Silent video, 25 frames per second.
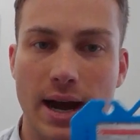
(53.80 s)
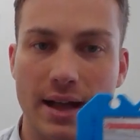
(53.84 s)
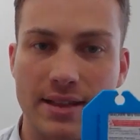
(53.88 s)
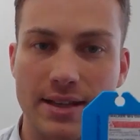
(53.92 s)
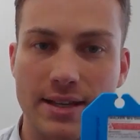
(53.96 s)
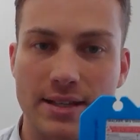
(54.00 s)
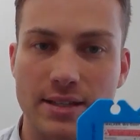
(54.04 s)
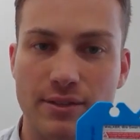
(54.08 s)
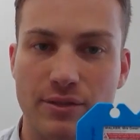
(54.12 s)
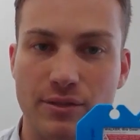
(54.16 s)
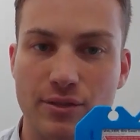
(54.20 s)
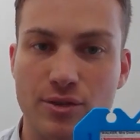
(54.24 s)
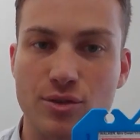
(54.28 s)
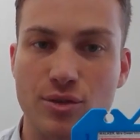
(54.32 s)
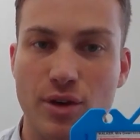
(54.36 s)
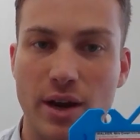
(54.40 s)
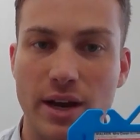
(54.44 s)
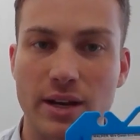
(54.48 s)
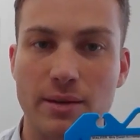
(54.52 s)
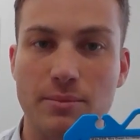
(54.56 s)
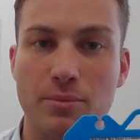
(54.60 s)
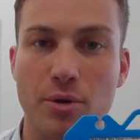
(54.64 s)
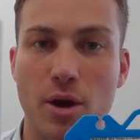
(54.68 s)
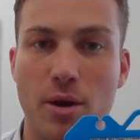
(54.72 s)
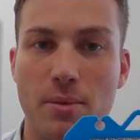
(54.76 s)
These are for
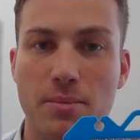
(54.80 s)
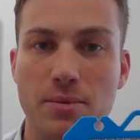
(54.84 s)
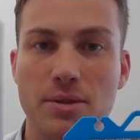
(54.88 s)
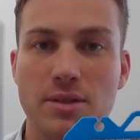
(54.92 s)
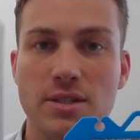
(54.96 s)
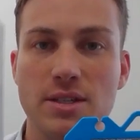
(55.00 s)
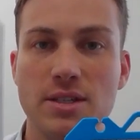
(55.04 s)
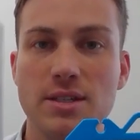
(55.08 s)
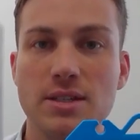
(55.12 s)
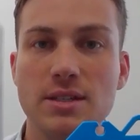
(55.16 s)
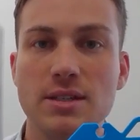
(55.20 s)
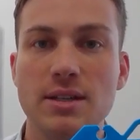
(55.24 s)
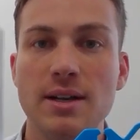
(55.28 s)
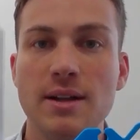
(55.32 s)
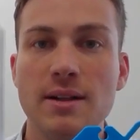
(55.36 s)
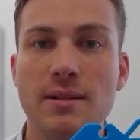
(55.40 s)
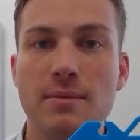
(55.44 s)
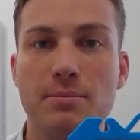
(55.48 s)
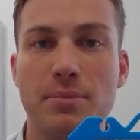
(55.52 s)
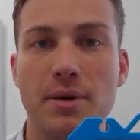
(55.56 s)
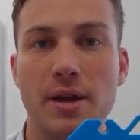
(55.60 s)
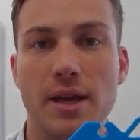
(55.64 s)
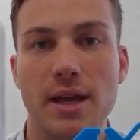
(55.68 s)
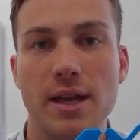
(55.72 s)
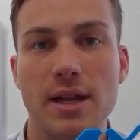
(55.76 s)
training purposes,
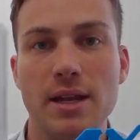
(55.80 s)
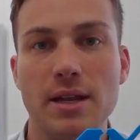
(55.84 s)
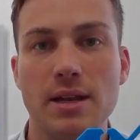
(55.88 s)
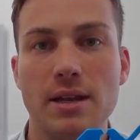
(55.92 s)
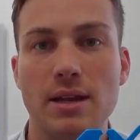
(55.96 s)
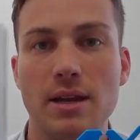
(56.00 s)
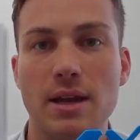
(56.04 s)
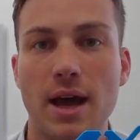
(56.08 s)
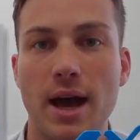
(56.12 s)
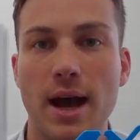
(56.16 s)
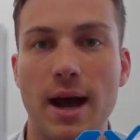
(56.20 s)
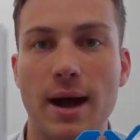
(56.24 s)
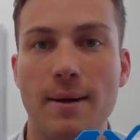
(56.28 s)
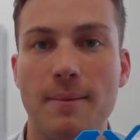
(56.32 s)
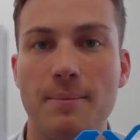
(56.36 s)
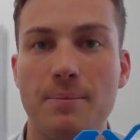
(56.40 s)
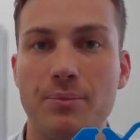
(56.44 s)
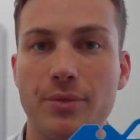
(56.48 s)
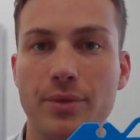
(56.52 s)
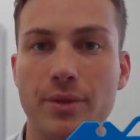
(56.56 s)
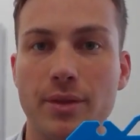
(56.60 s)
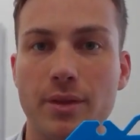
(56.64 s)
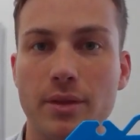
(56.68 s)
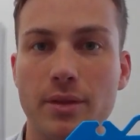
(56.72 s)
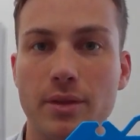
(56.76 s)
but in
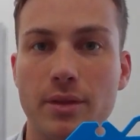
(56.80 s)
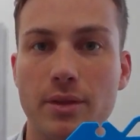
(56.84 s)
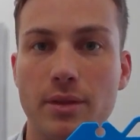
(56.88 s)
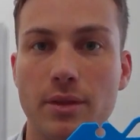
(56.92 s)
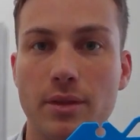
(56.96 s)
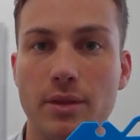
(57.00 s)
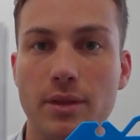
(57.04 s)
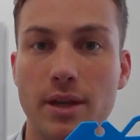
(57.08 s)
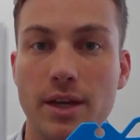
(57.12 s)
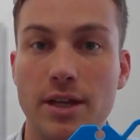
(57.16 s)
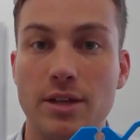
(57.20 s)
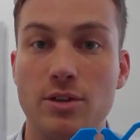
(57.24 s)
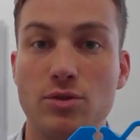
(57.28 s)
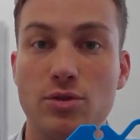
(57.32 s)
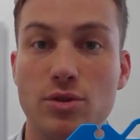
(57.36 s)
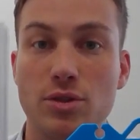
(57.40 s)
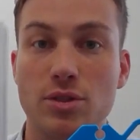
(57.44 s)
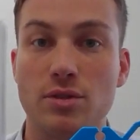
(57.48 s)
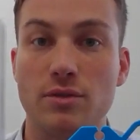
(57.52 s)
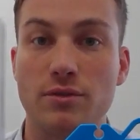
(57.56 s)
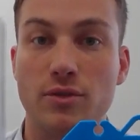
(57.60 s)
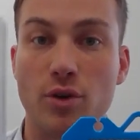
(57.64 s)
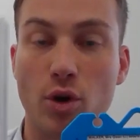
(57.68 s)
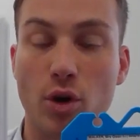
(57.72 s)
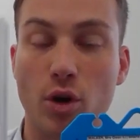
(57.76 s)
the
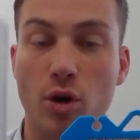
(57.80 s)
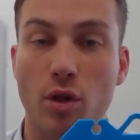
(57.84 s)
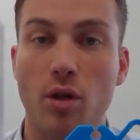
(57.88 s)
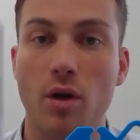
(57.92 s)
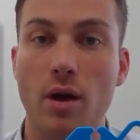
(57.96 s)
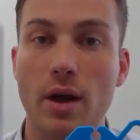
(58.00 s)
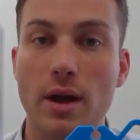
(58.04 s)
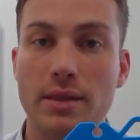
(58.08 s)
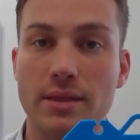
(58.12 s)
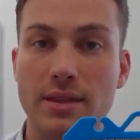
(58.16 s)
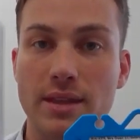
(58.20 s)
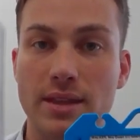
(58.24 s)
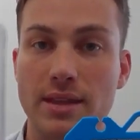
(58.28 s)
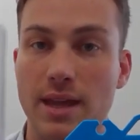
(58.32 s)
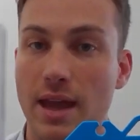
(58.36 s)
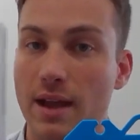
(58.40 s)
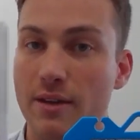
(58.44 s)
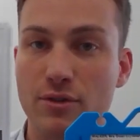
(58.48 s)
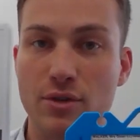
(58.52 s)
interest of your client, that